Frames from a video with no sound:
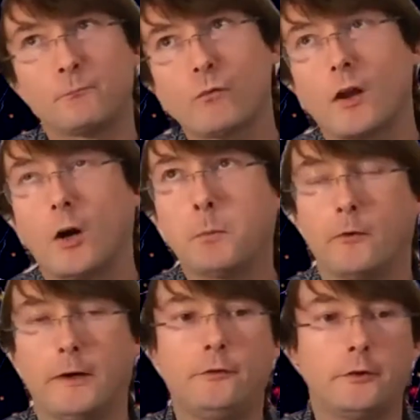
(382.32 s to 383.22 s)

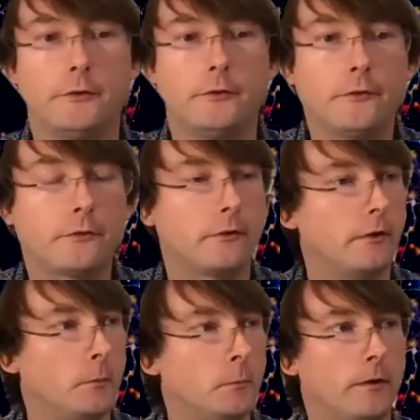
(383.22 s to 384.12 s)
Operations,
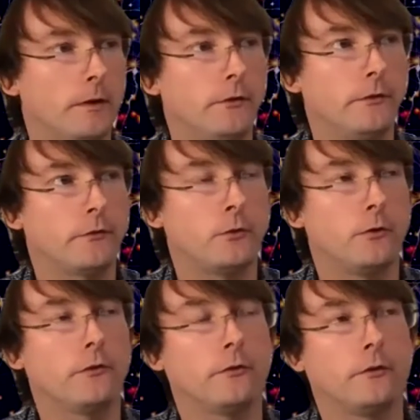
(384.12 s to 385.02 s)
of
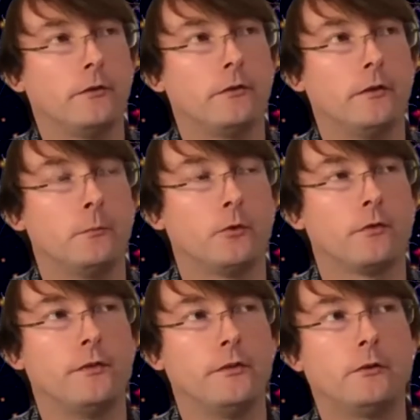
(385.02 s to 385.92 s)
course, is more
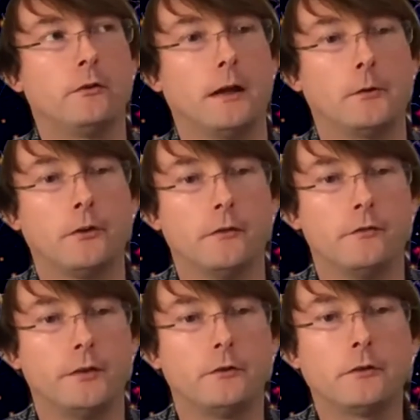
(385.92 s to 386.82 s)
physical out in the
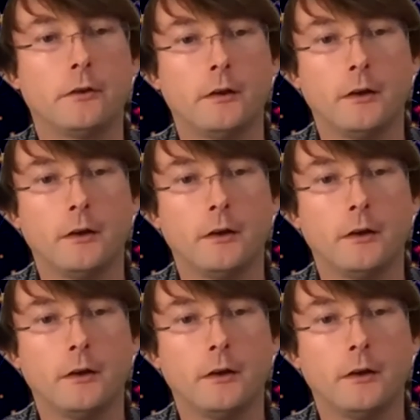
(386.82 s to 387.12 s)
field.